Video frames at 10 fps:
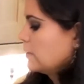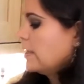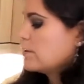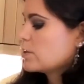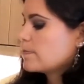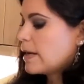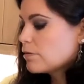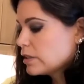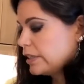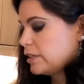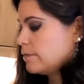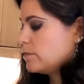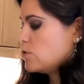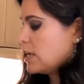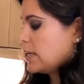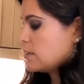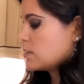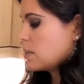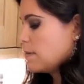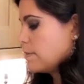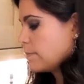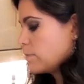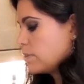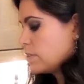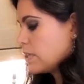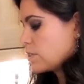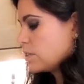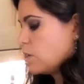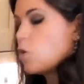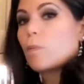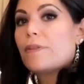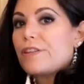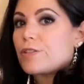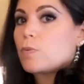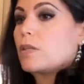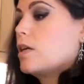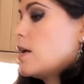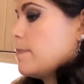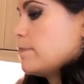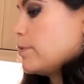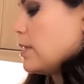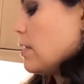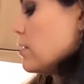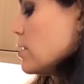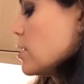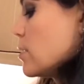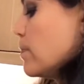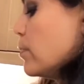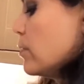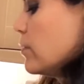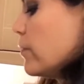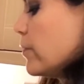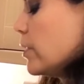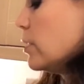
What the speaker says: Now spirulina, you can't see, but I'm going to actually open this one up and pull out a spoon for